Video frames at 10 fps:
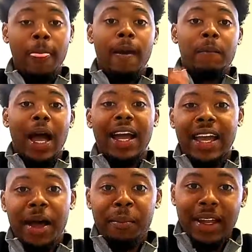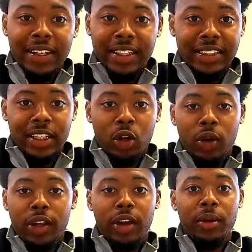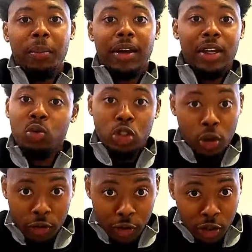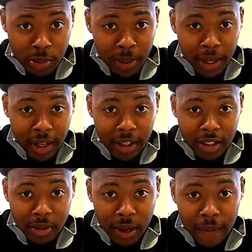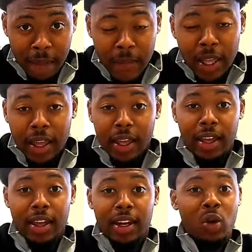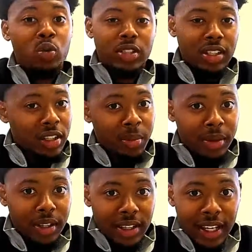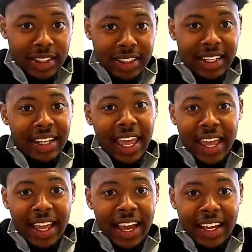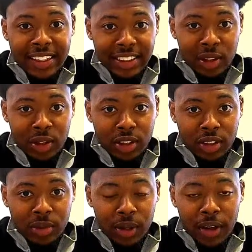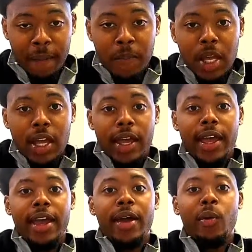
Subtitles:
I got my listing on there. It was on the first page, right? And it was a little bit less than that guy is on, right? And what